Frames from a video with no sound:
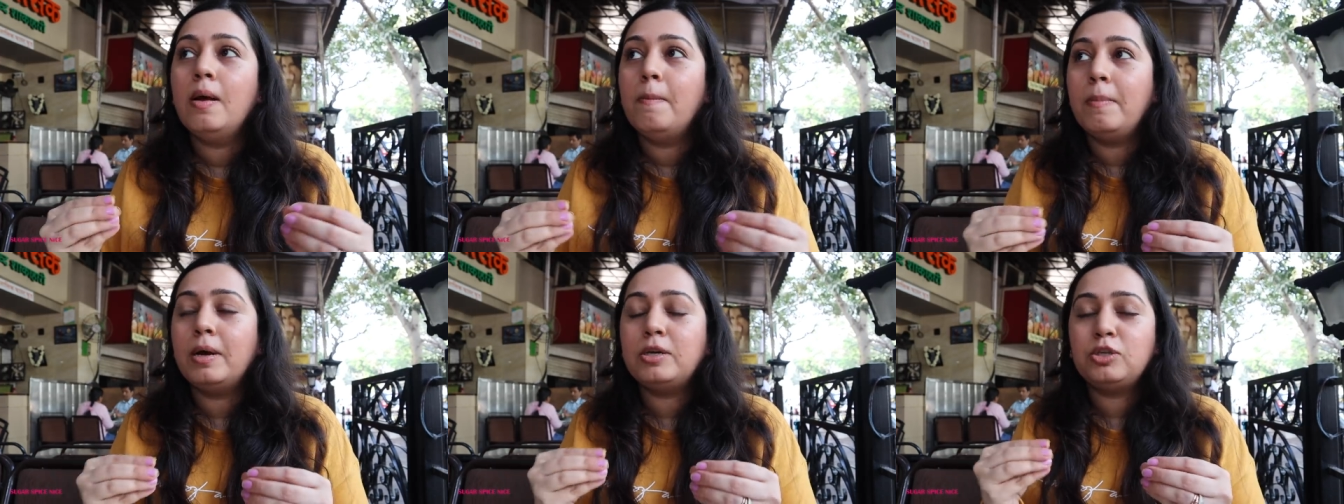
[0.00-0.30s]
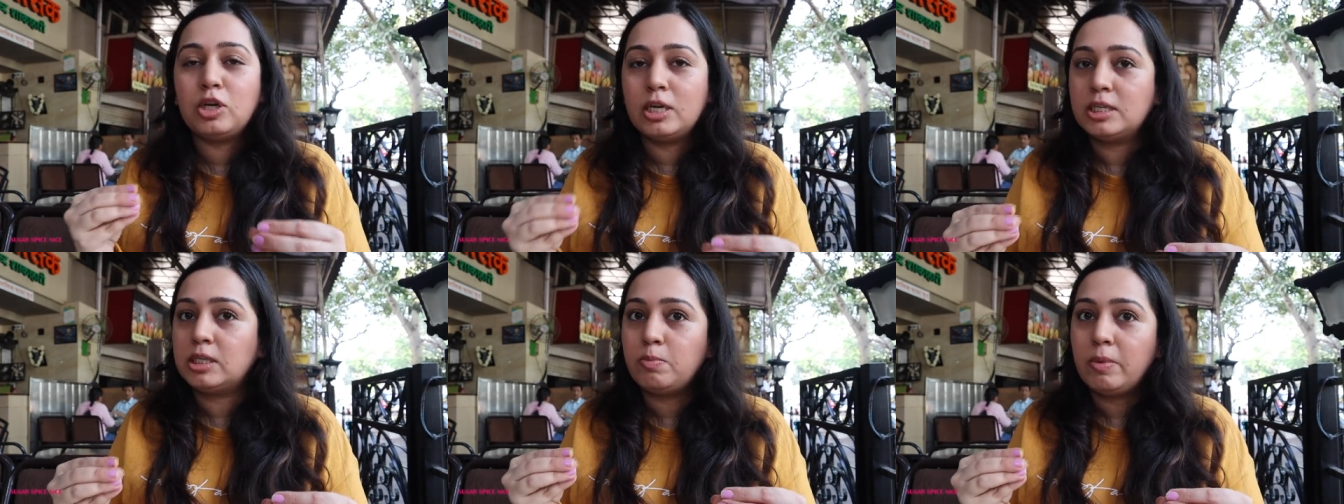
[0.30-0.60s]
but
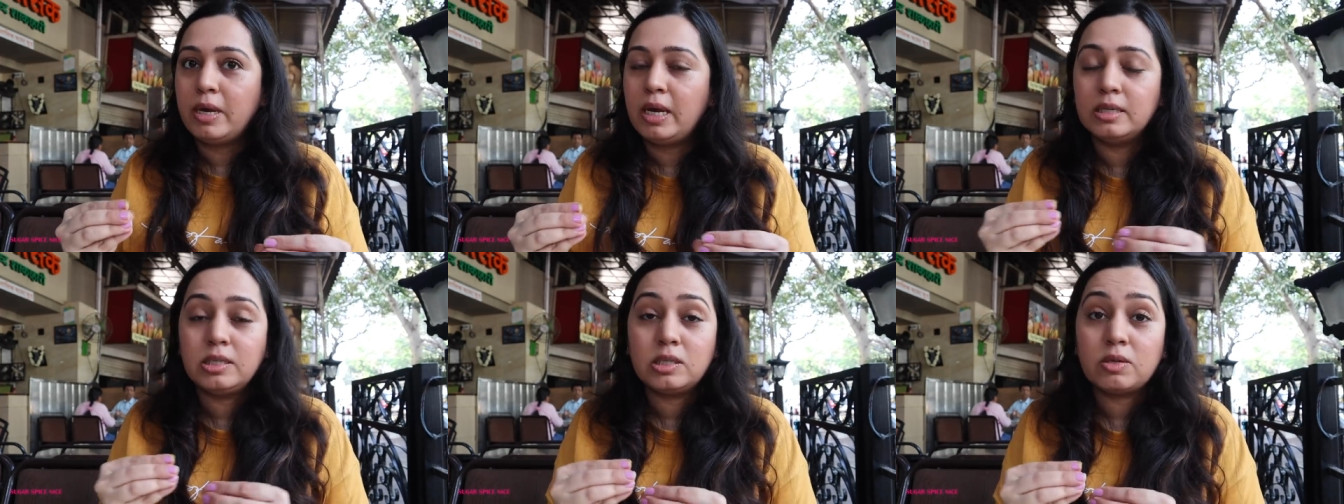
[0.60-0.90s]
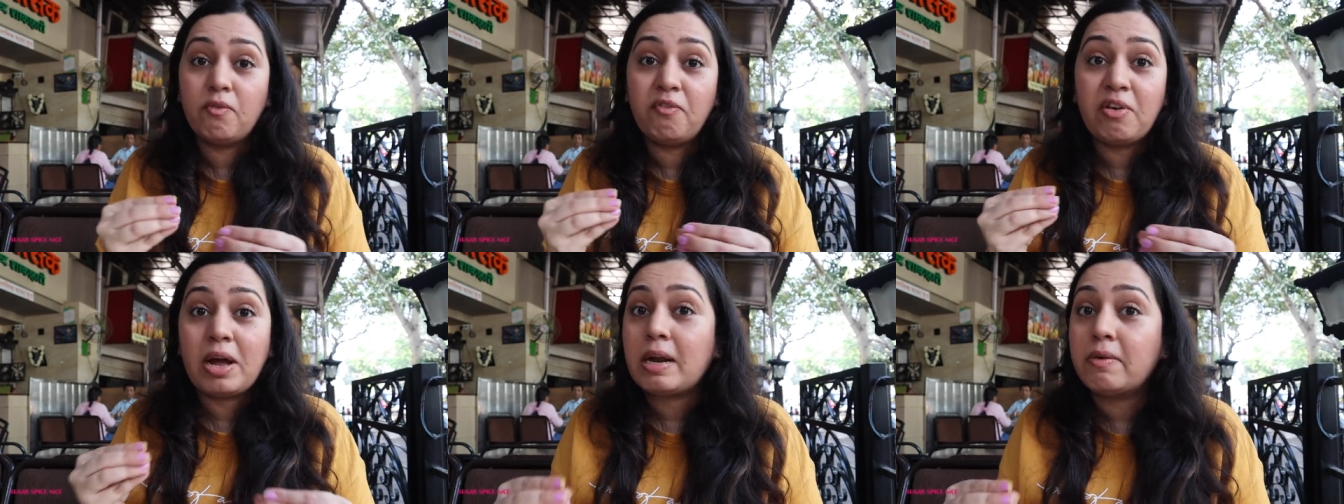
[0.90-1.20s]
trust me, it's
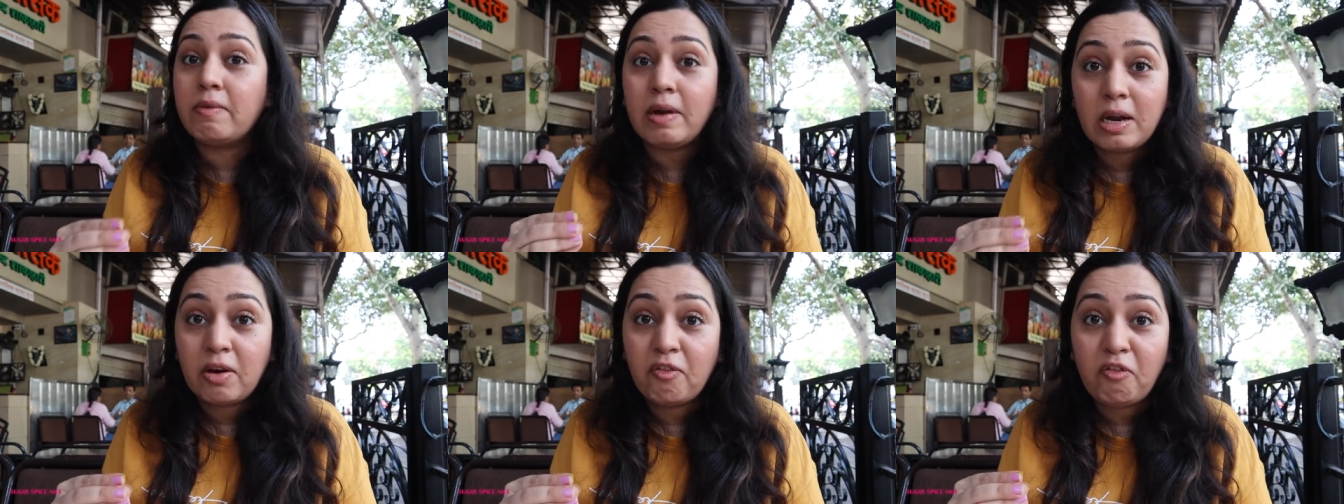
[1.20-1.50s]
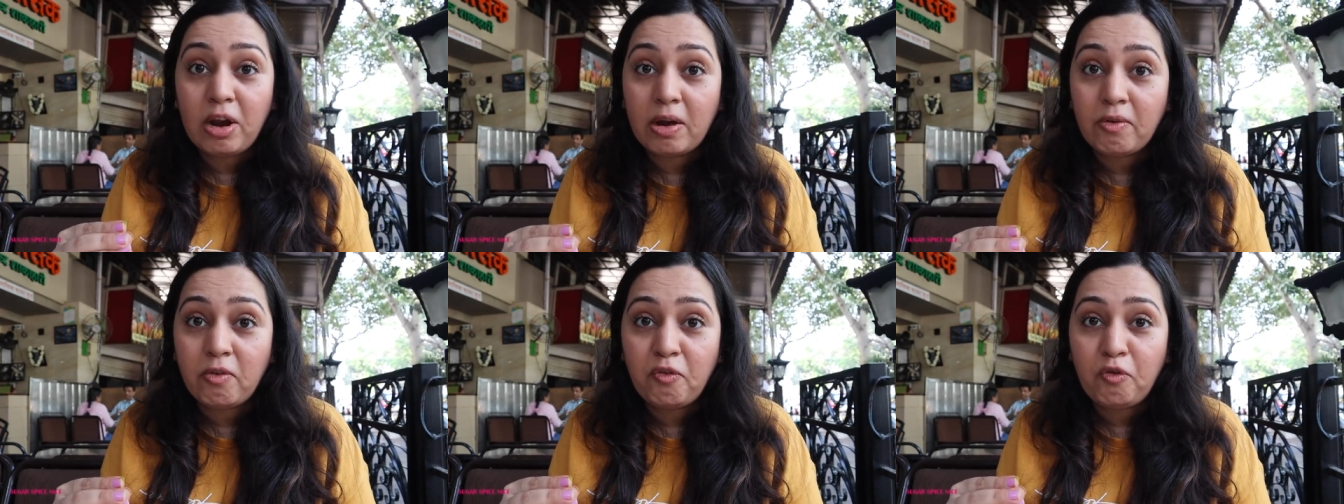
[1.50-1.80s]
very, very
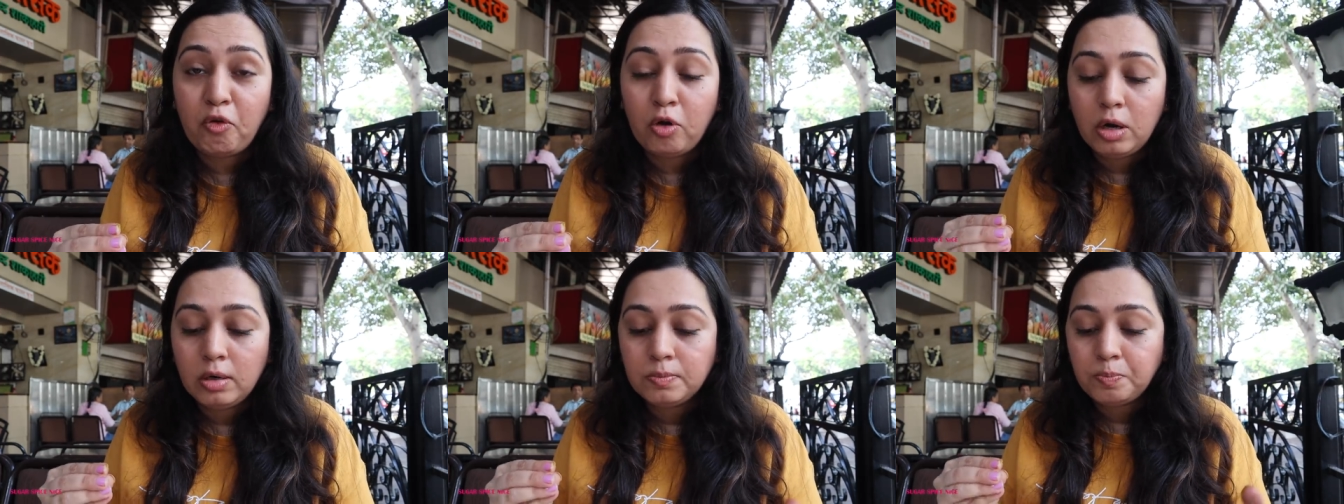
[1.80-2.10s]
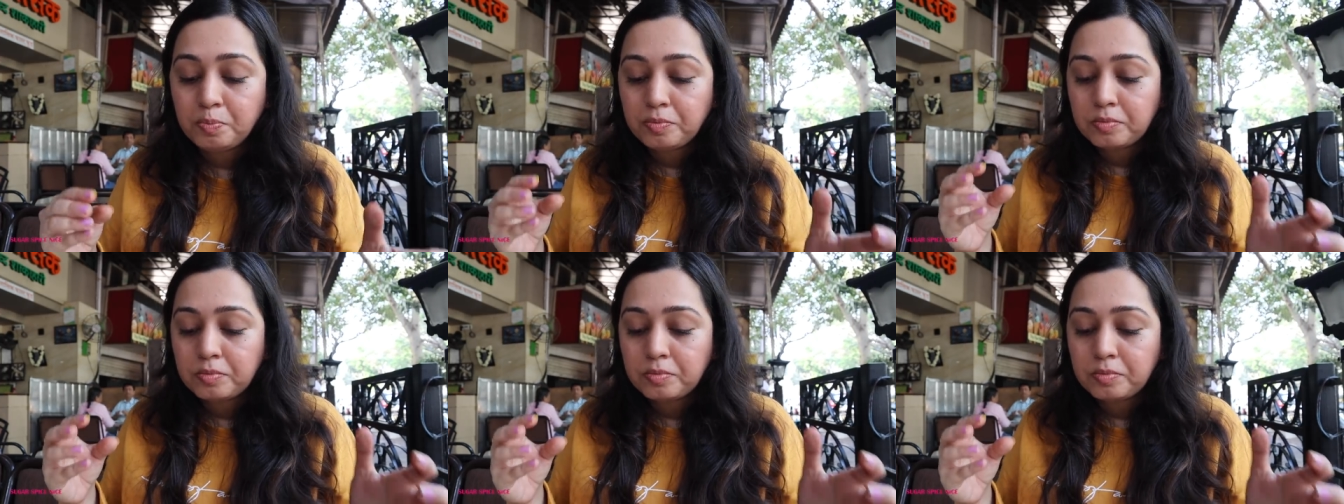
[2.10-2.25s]
flavorful.